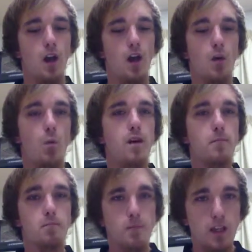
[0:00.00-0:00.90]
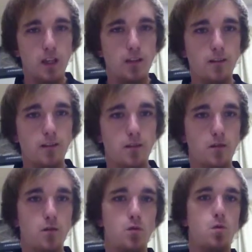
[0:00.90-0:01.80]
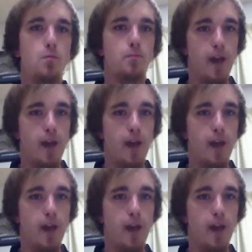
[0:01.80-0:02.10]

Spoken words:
what it means to